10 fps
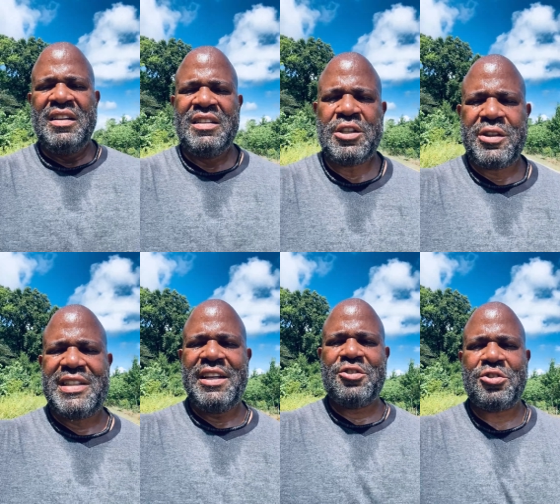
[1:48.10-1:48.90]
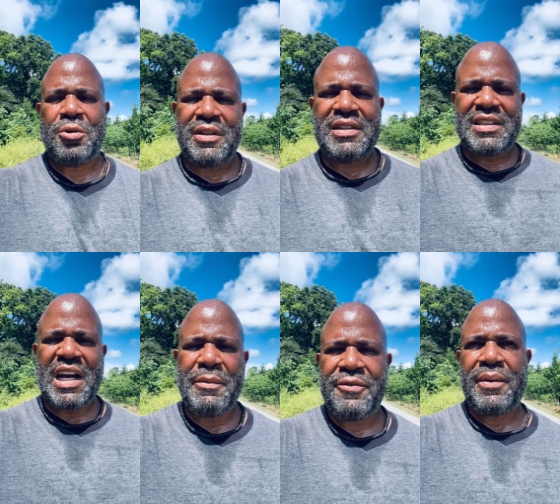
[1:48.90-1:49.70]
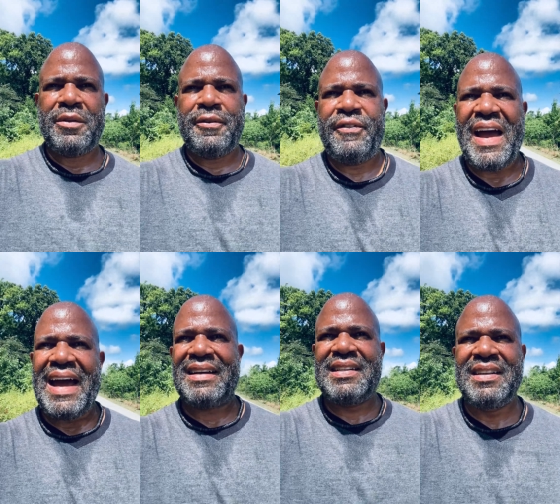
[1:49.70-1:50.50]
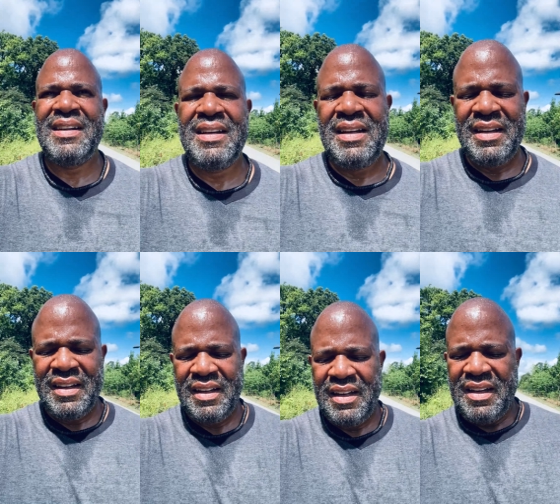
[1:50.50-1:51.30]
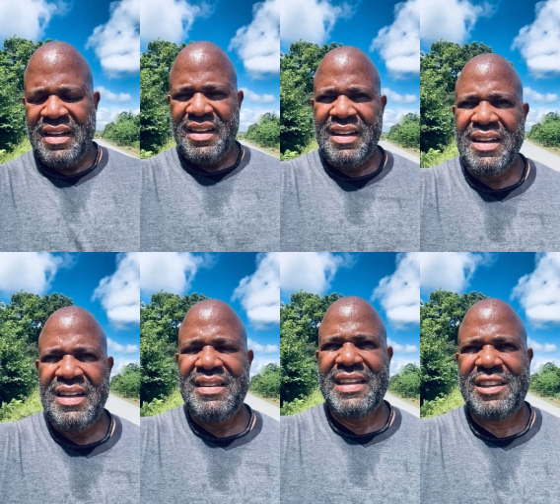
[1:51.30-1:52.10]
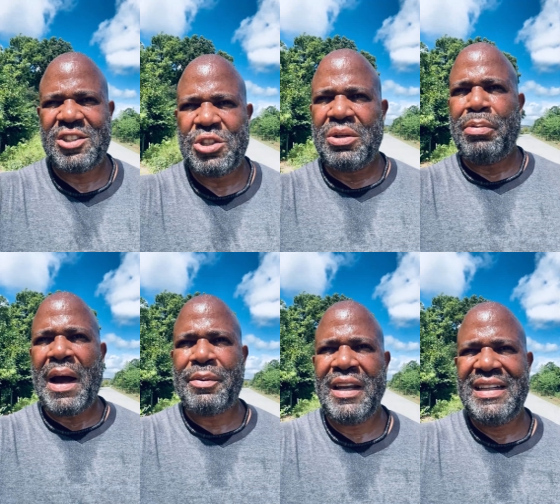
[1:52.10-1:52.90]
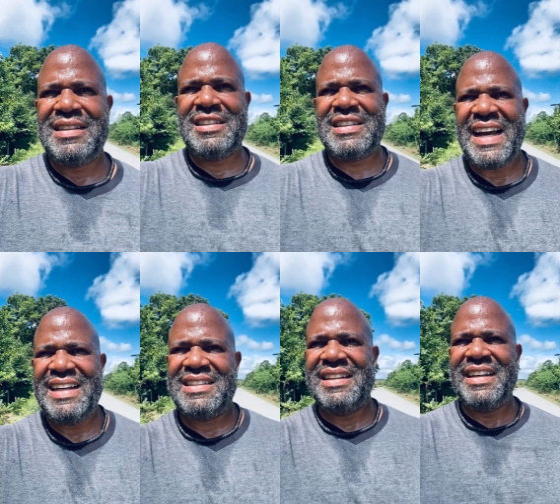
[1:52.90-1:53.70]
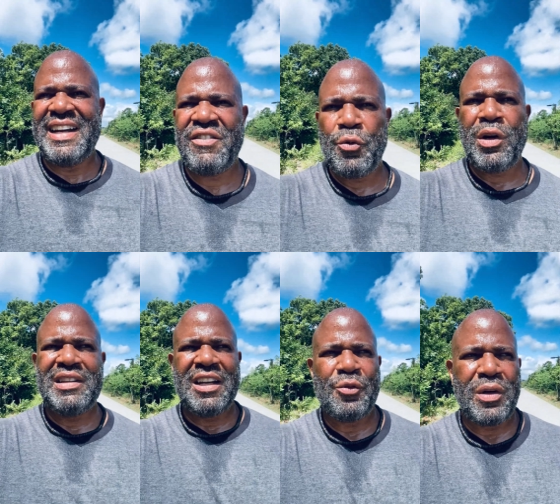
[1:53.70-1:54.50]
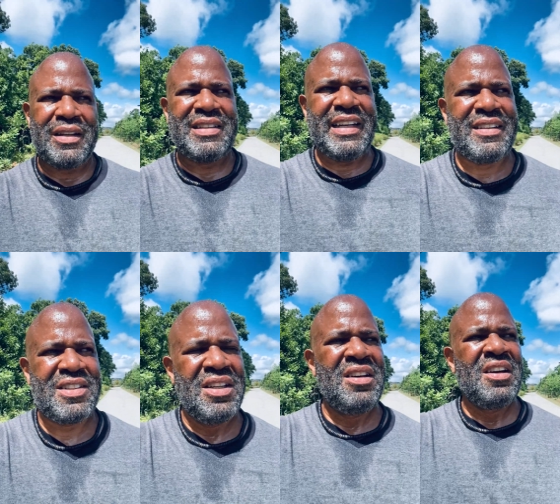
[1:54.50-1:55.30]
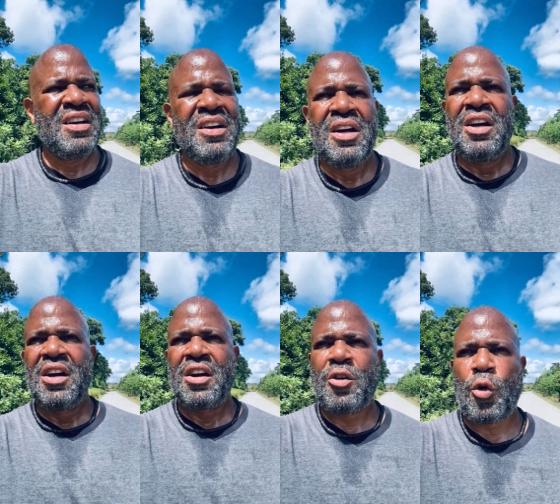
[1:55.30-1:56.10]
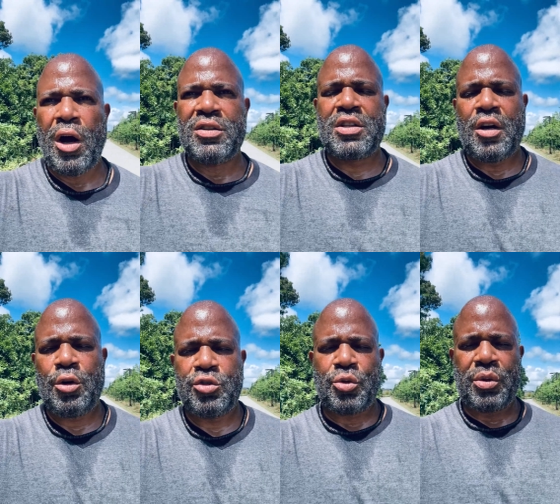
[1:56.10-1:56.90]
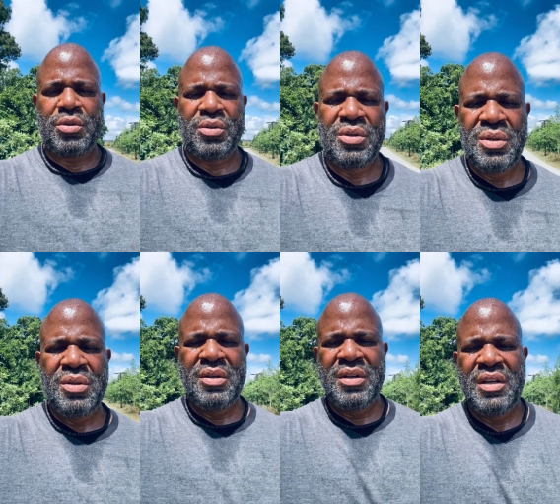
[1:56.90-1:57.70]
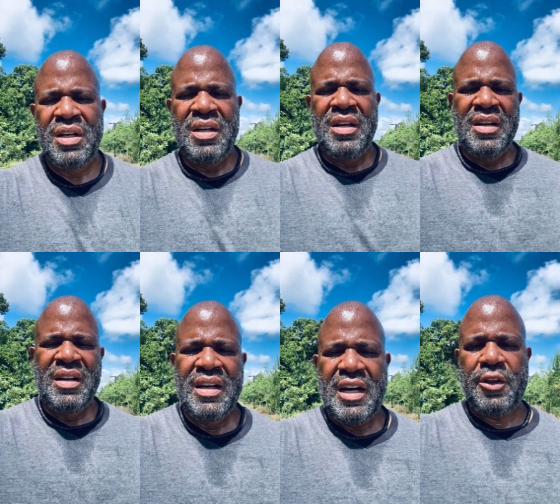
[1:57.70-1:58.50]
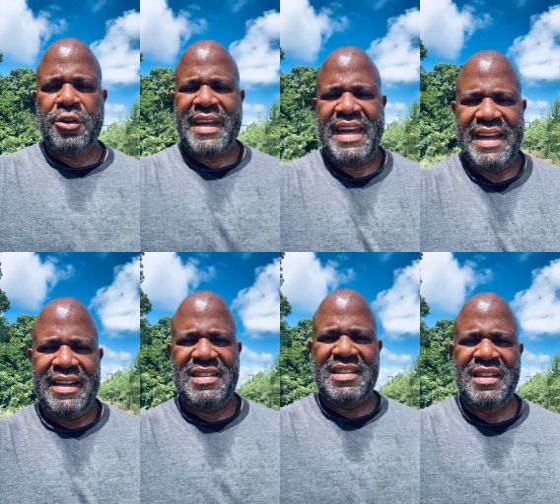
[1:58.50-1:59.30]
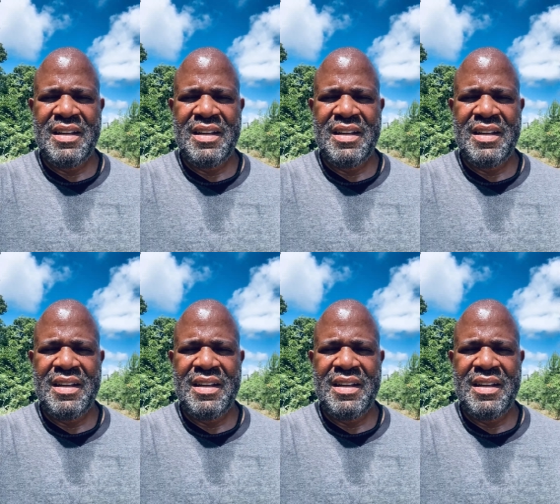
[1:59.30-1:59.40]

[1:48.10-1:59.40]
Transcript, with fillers: So the teacher shortage is coming from the fact that the student population is changing and everyone doesn't want to teach cross cultural other kids.